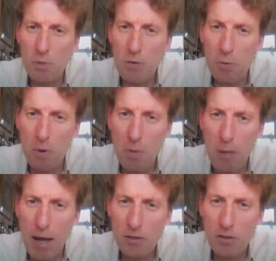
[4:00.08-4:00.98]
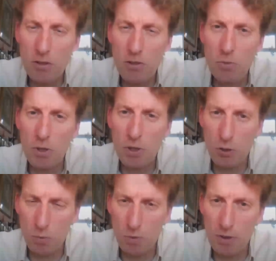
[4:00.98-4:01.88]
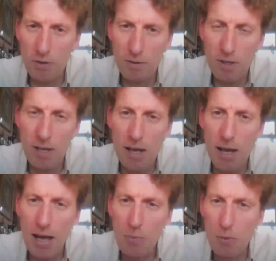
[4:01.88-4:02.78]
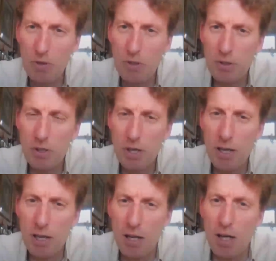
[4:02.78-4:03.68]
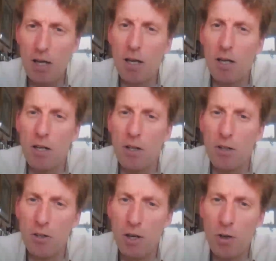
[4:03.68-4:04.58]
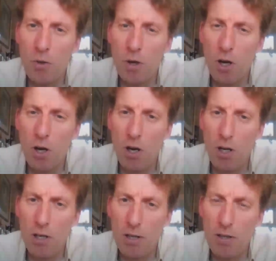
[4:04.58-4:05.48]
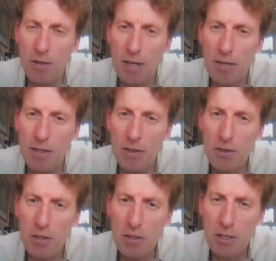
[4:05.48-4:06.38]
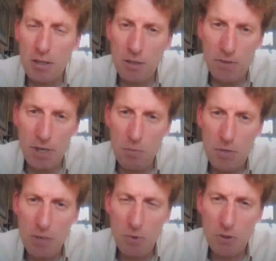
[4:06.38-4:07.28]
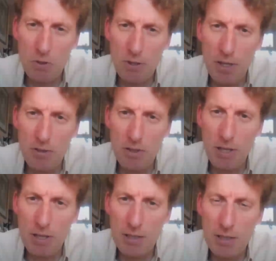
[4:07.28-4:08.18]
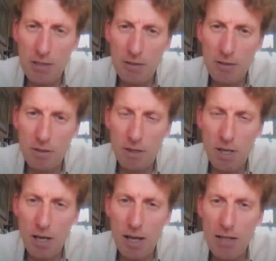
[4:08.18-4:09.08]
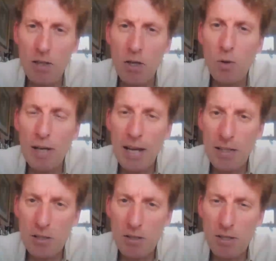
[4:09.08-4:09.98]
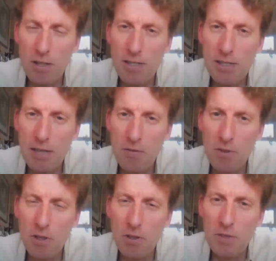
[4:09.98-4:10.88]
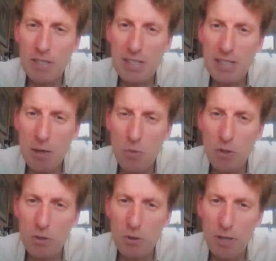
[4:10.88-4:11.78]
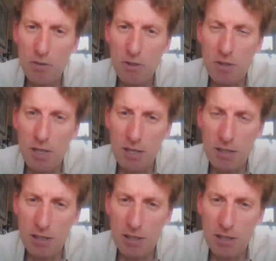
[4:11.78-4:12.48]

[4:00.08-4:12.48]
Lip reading: from a bat to a human, happened no earlier than the 13th of September 2019 and no later than the 7th of December 2019.